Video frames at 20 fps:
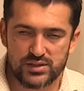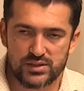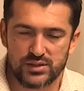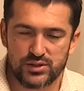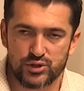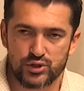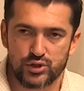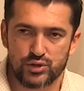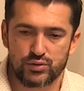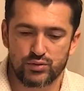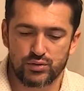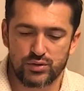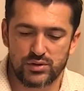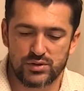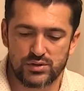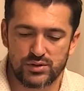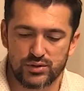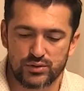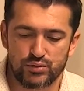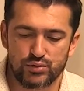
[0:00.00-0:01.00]

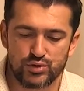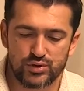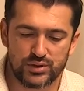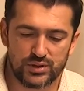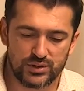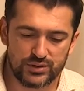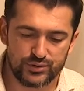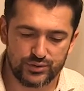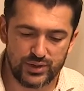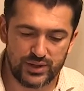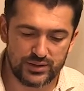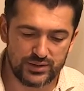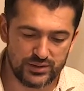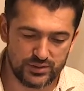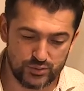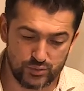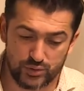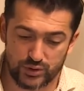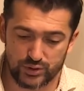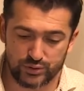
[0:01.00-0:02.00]
institutional traders
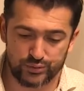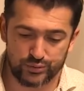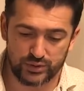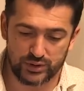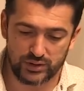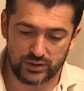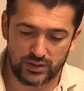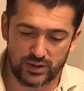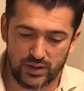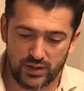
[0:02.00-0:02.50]
who were doing.